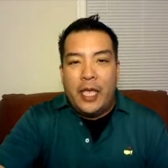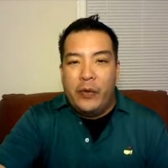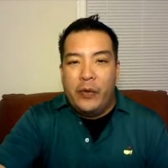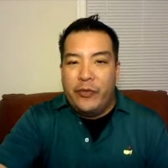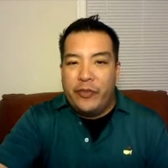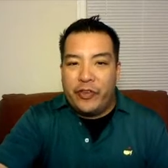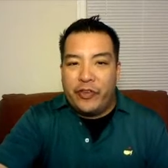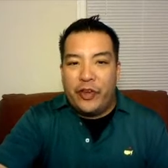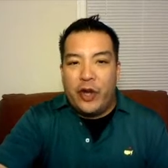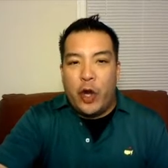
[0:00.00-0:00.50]
It
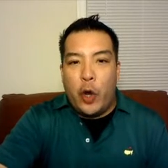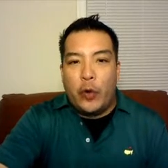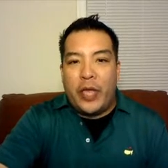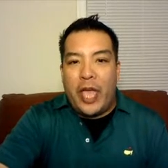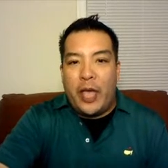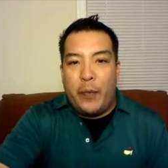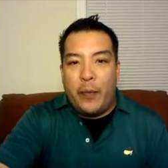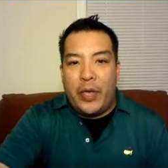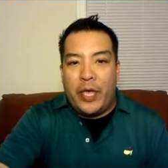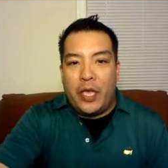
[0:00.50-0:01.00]
was just an
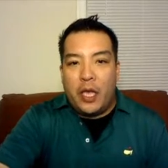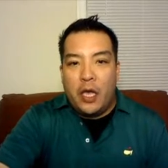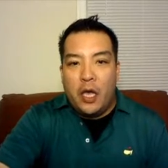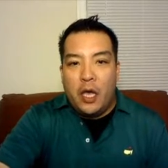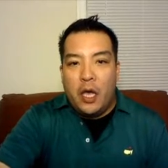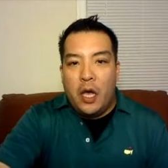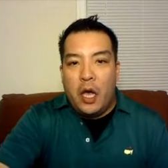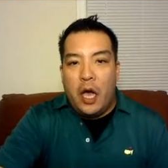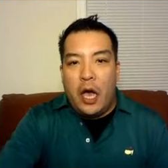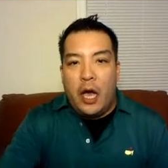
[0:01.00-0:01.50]
okay week.
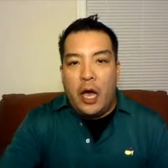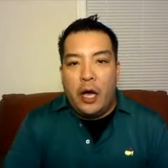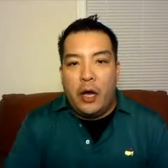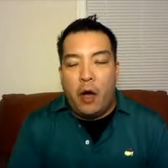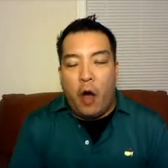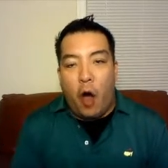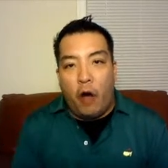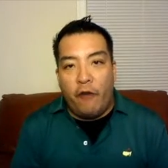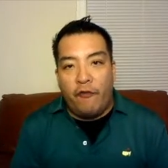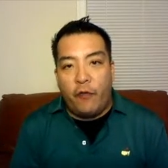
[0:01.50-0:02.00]

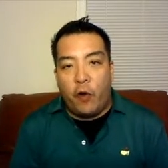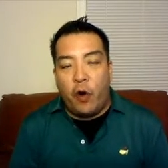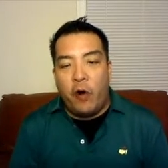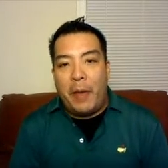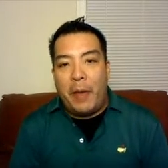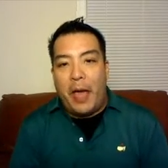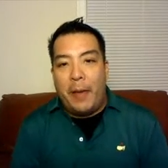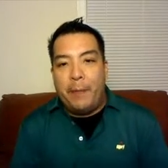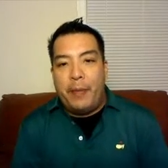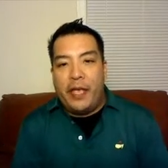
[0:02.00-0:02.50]
Uh, all four
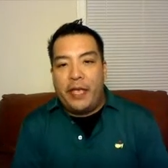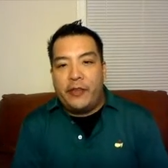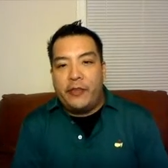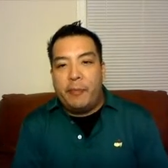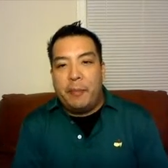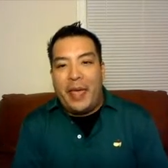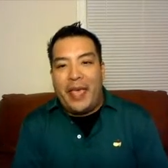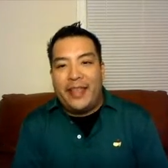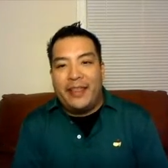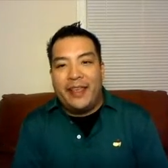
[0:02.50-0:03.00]
of my
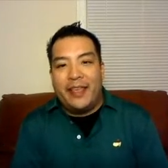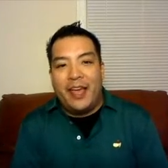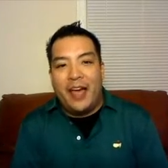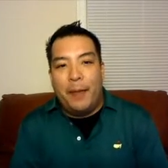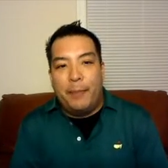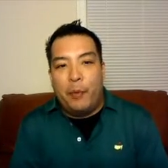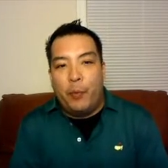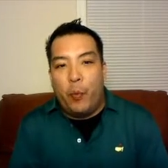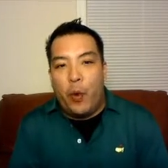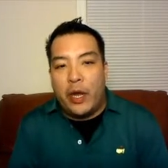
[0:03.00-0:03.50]
picks made the
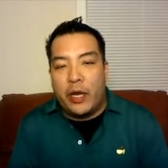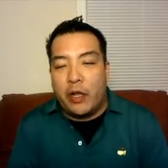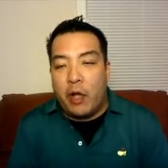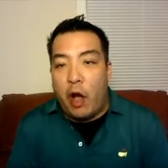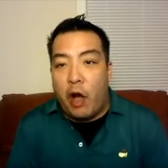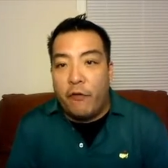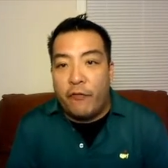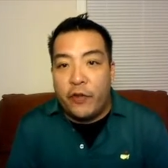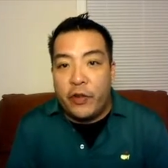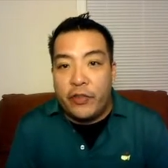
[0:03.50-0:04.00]
cut, but one
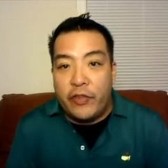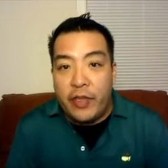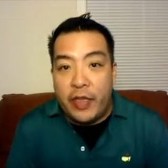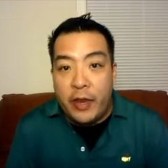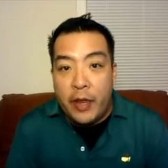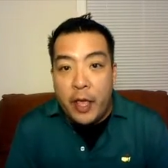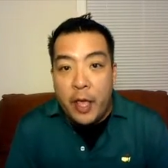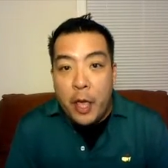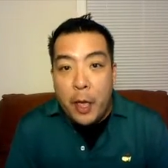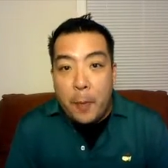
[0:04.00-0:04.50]
golfer
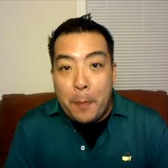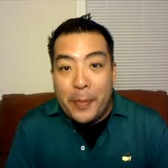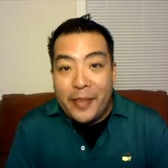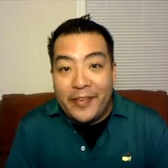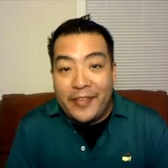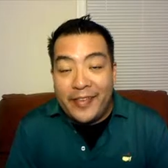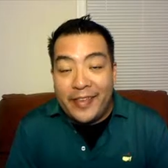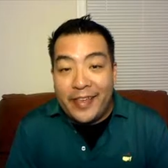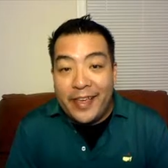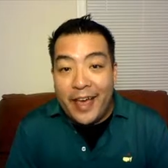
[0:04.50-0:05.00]
did
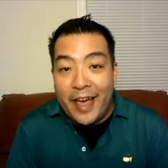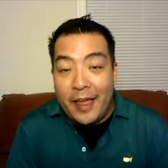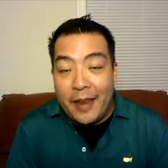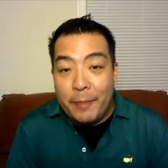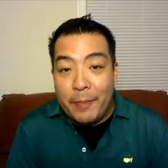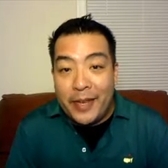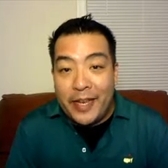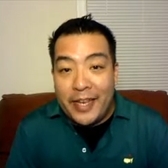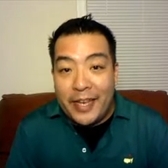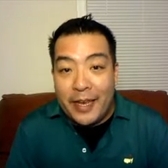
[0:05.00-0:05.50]
miss the
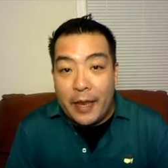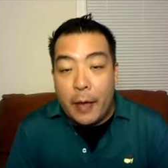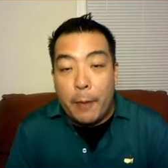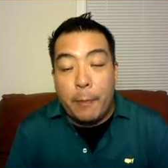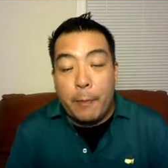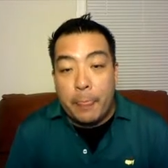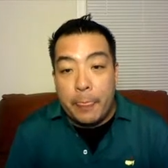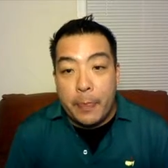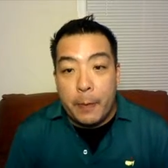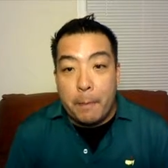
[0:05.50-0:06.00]
cut, but
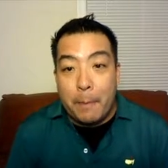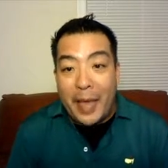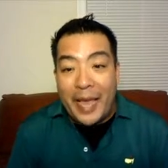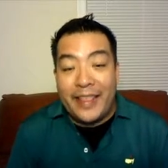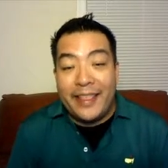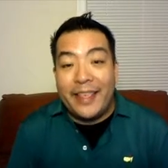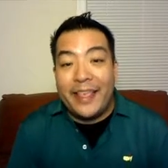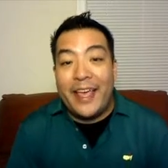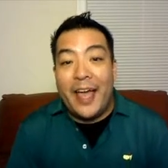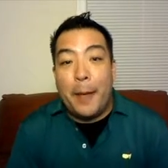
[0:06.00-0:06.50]
uh,
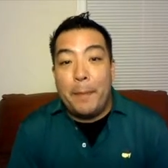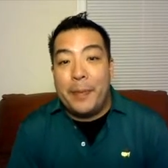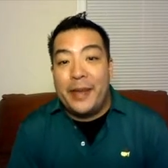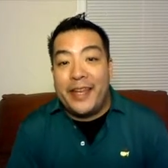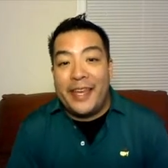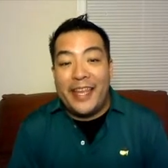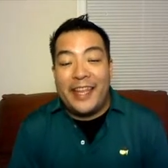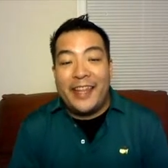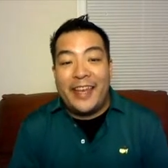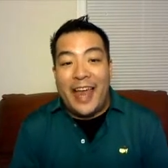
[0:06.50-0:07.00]
made the cut
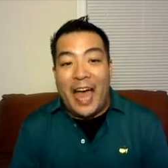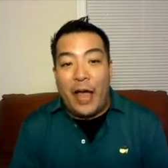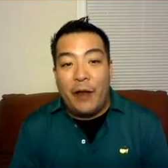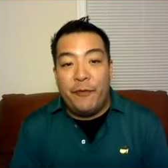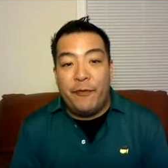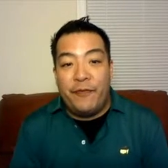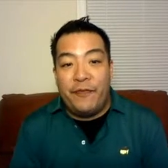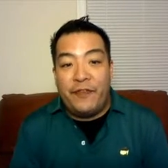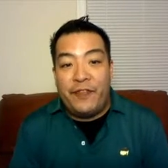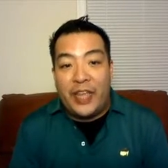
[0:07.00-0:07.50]
but did
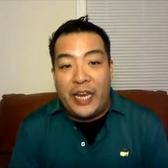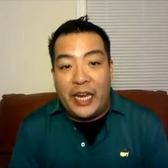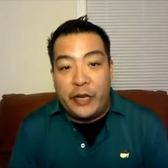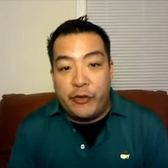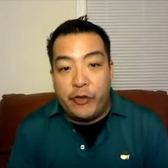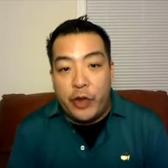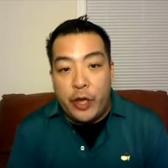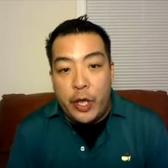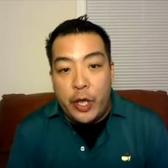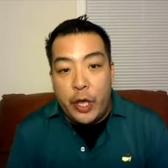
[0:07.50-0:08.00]
not
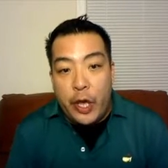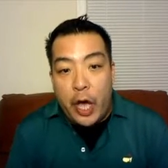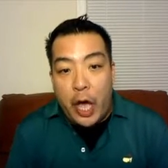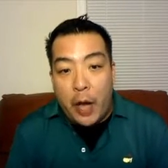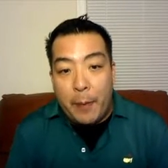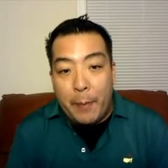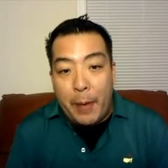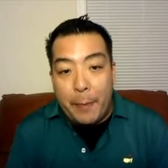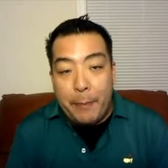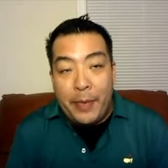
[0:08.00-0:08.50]
finish.
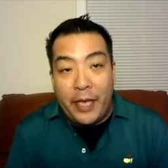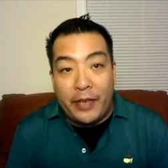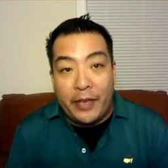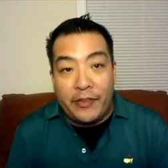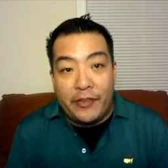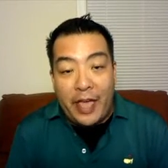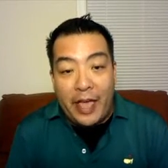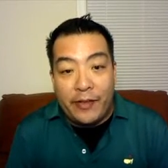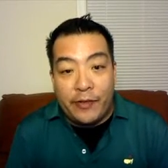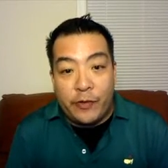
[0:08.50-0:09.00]
Uh, my
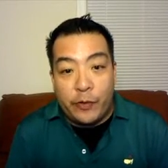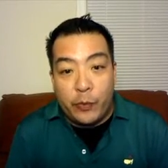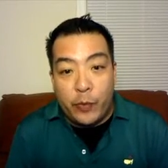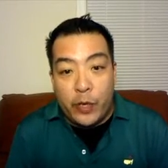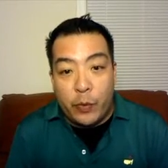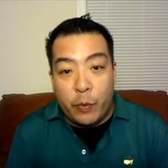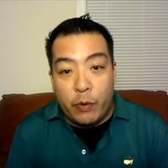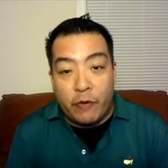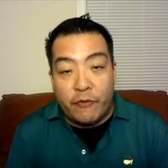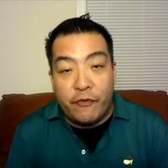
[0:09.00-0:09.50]
picks last
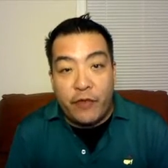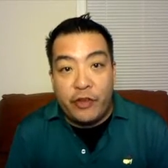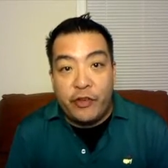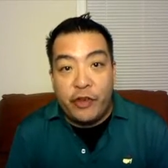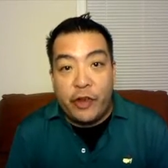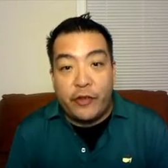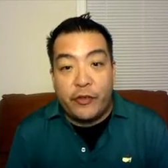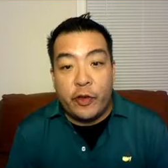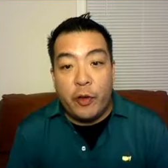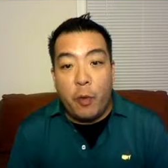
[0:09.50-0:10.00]
week were
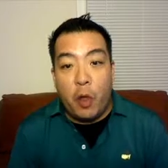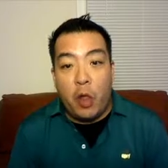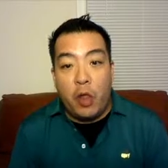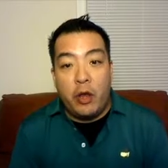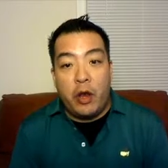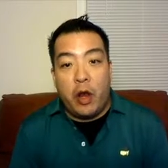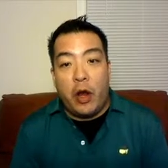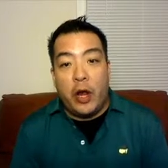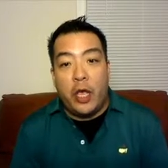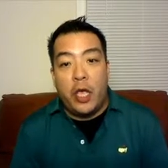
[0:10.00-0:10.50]
Francesco
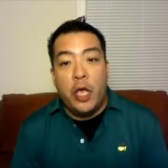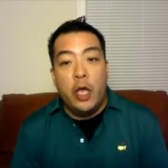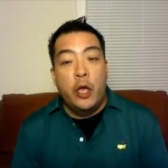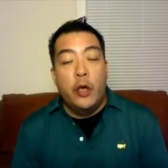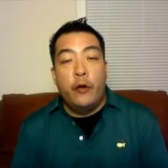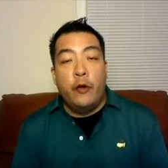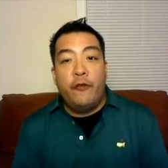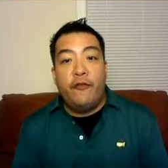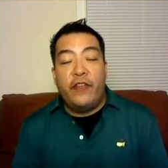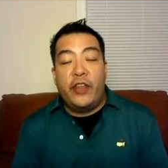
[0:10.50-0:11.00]
Molinari,
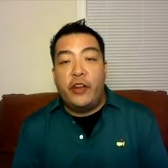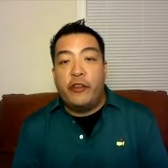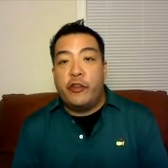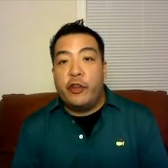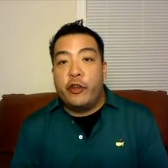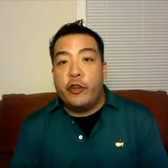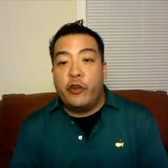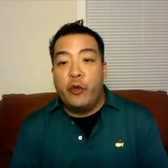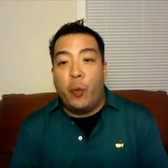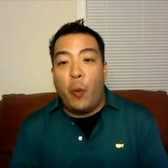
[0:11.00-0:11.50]
who
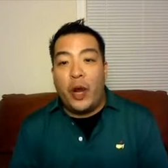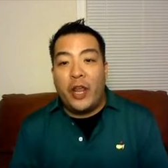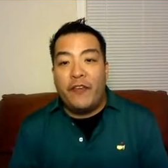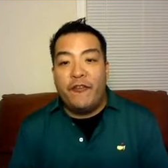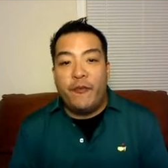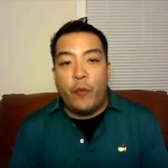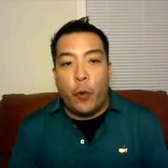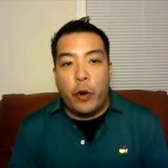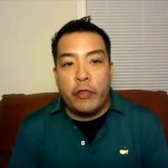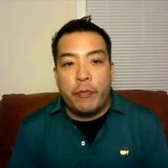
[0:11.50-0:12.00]
finished in
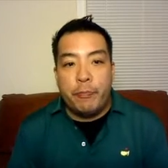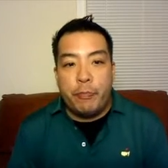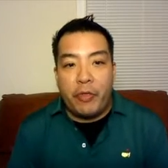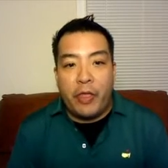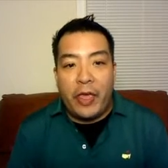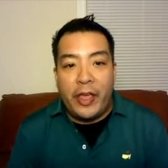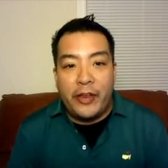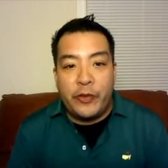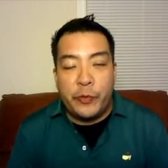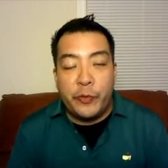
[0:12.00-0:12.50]
24th
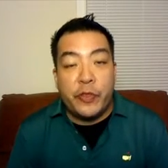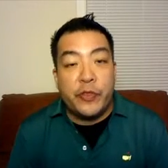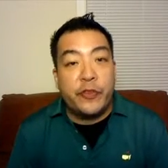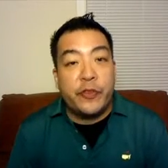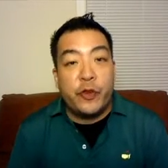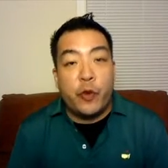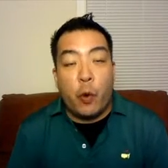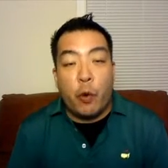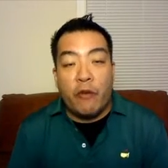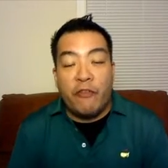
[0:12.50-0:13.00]
place with a
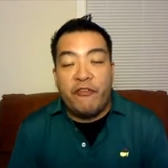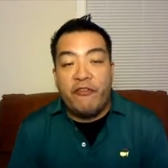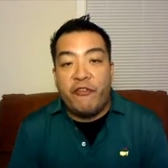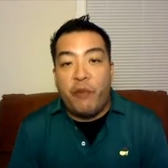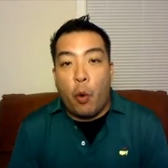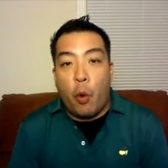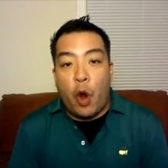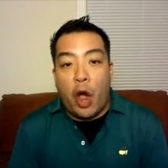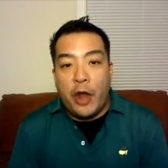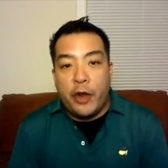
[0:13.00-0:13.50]
score of
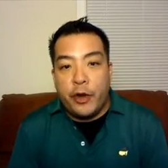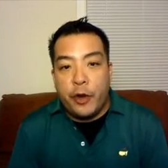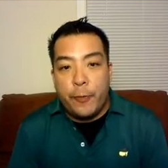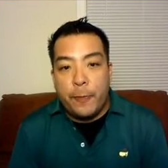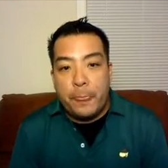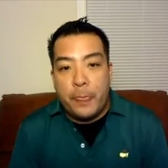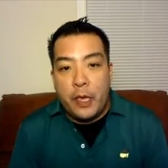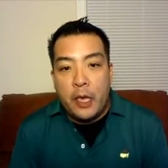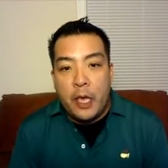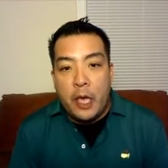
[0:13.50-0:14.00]
four under.